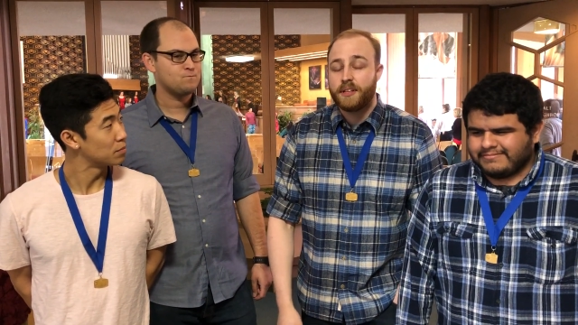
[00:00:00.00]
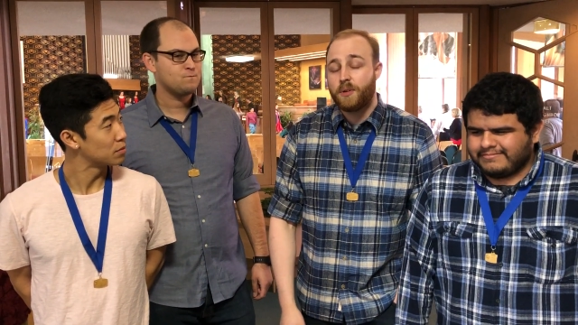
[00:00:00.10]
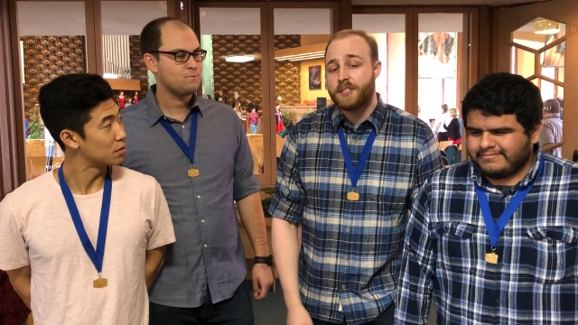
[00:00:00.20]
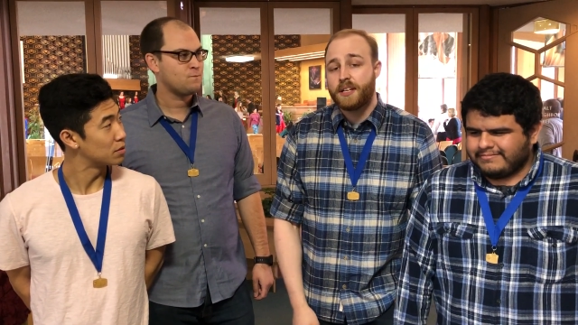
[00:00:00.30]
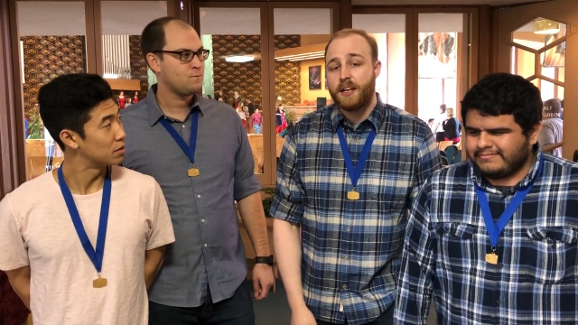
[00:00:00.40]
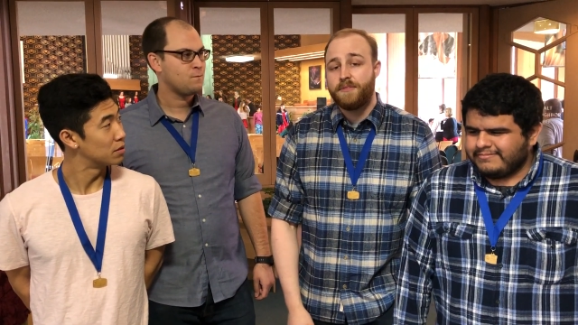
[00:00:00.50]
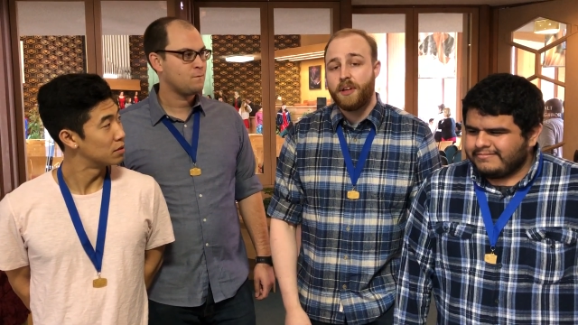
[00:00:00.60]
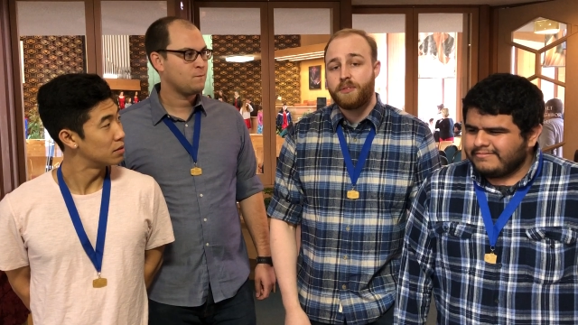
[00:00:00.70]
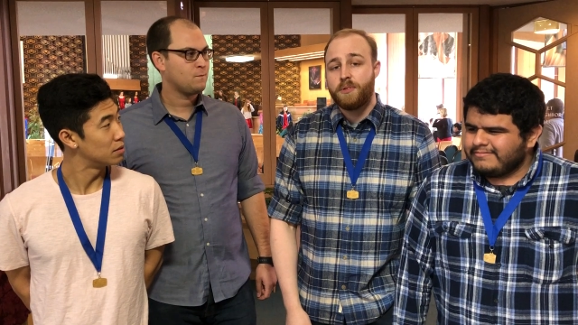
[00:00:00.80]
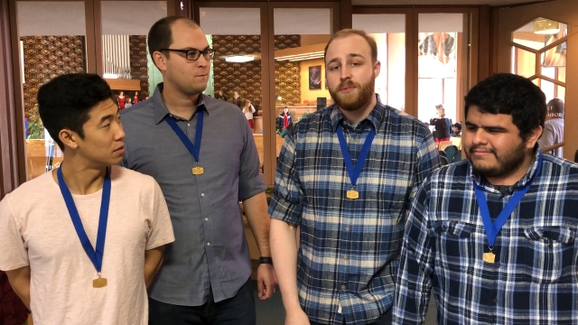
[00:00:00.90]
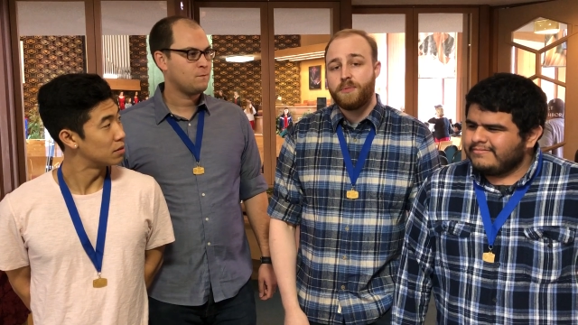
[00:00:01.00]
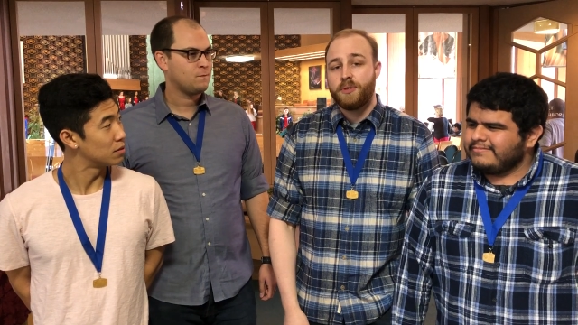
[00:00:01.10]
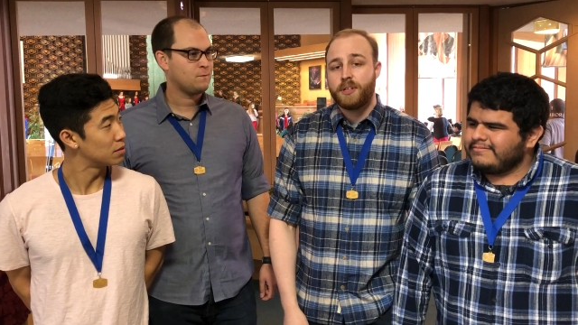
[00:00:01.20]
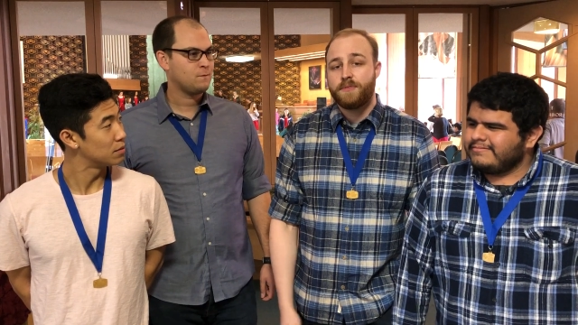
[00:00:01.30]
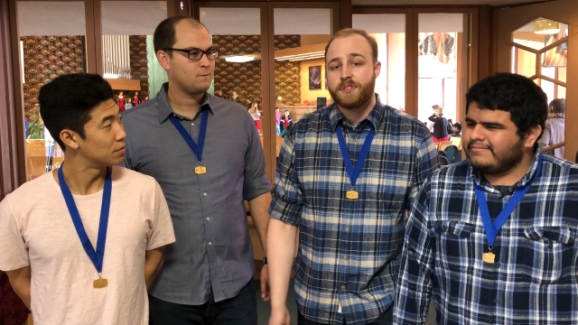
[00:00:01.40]
Speaker 1: the quartet kind of fell through, and we
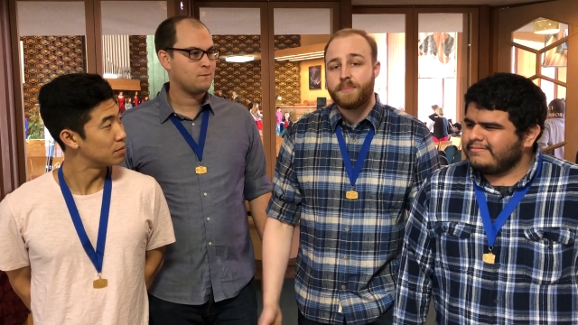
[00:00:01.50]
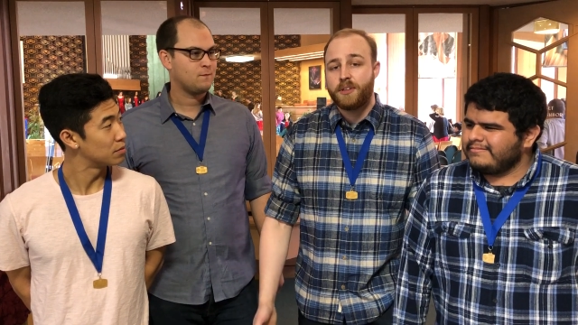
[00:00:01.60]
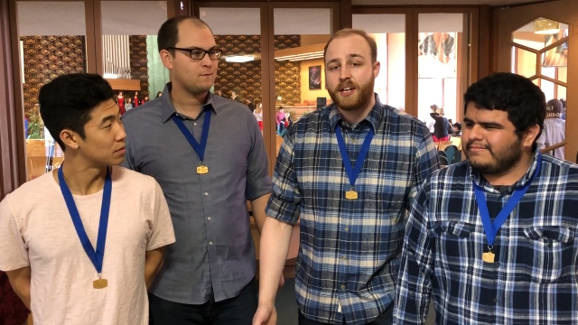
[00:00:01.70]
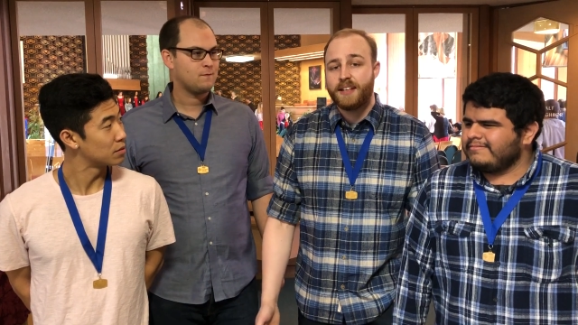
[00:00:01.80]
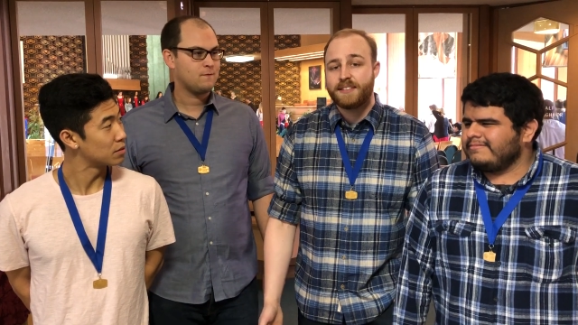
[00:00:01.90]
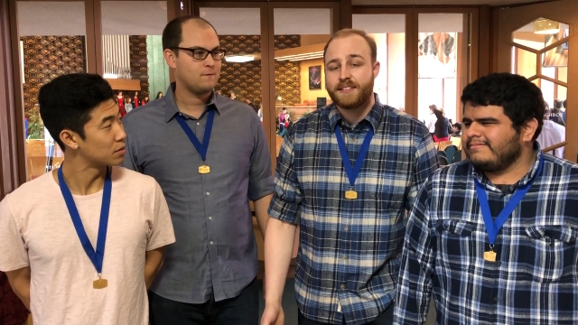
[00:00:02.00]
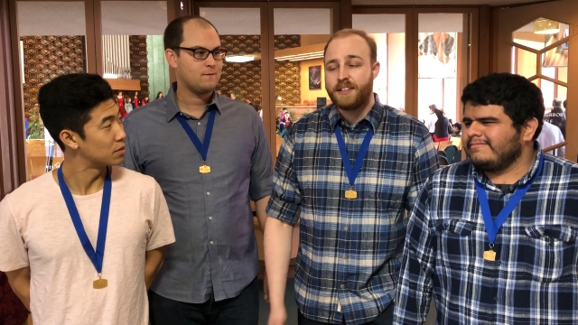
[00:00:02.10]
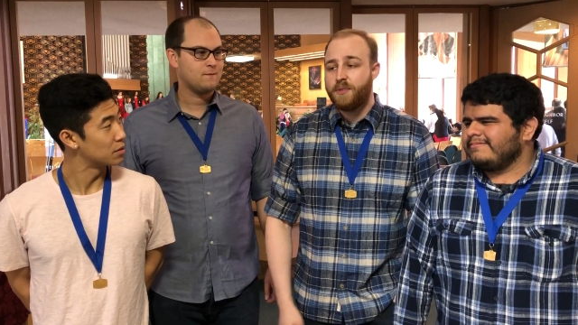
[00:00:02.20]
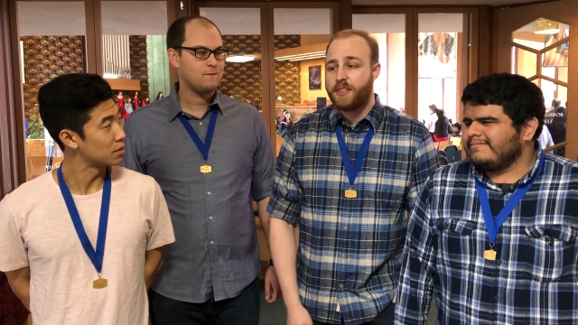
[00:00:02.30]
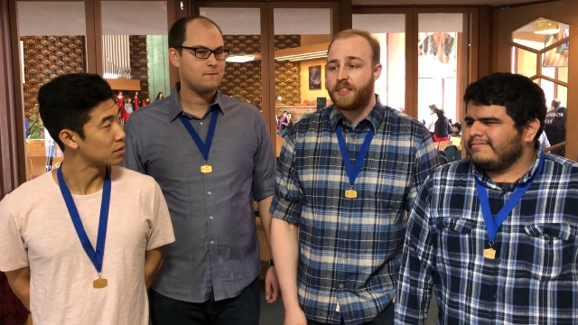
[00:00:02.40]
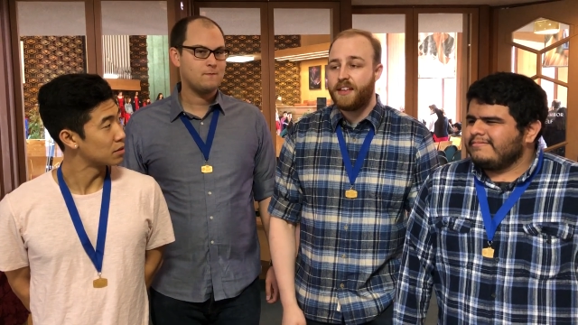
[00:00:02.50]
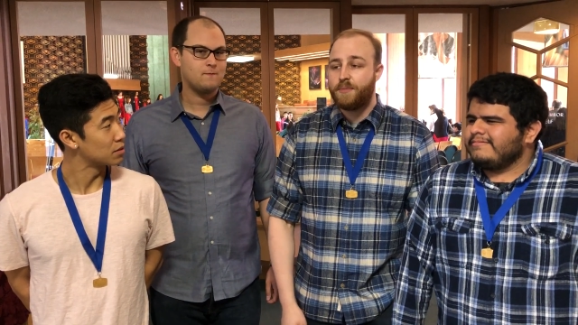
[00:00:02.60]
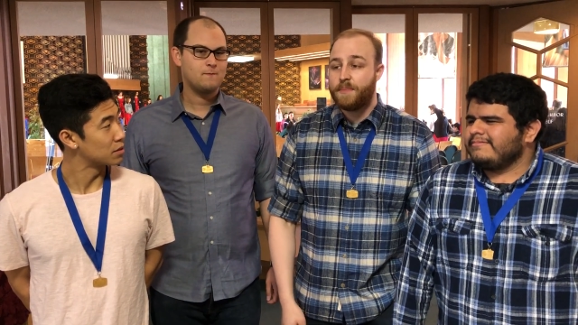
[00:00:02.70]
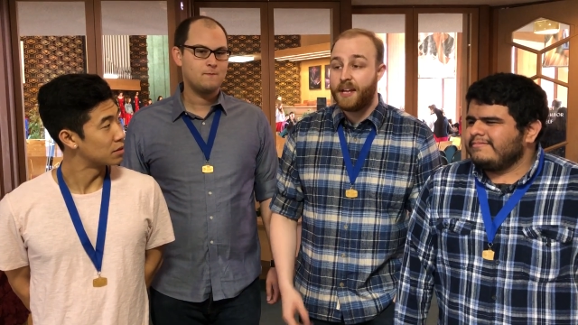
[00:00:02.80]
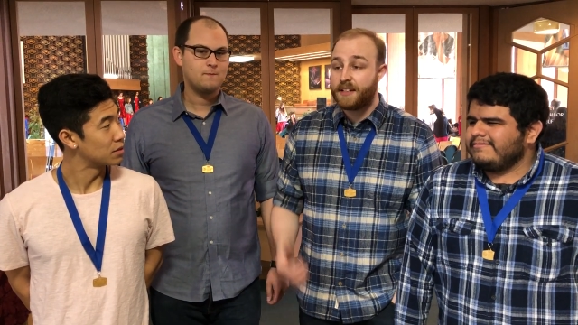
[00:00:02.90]
were looking for some other guys to sing with,
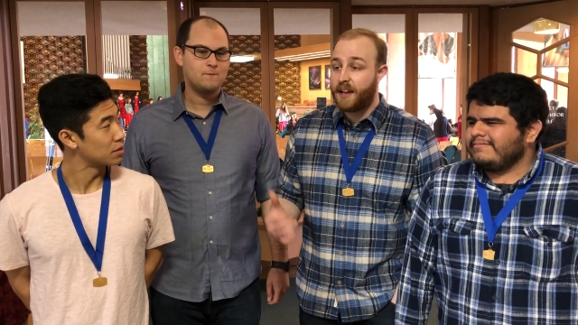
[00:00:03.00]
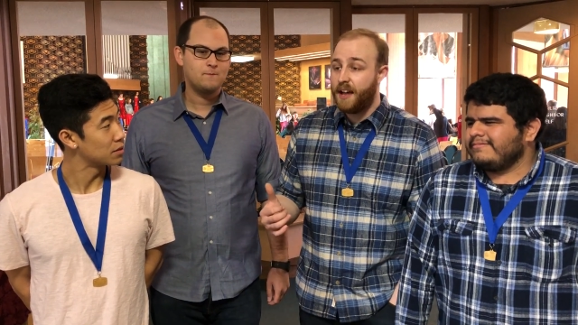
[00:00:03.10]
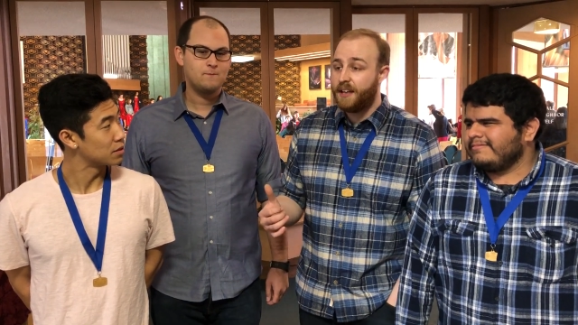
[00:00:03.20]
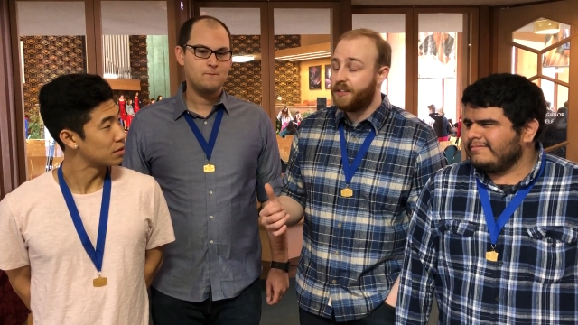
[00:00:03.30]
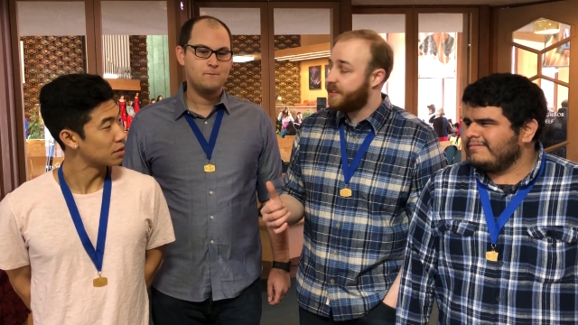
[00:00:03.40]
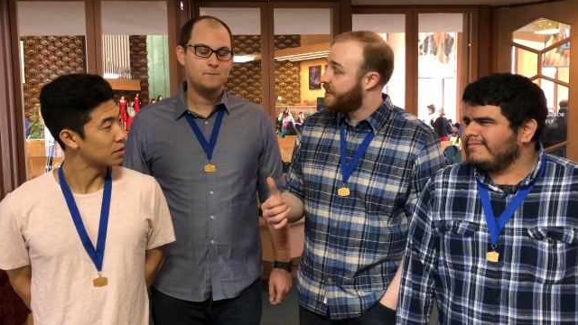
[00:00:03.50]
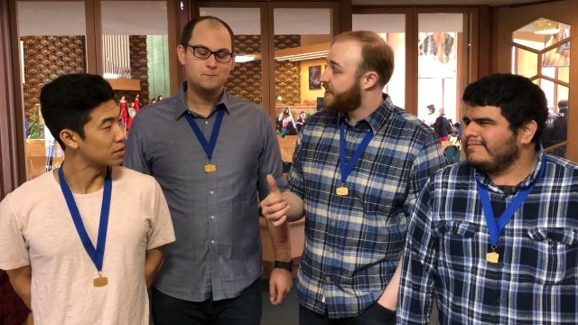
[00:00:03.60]
and we met Kyle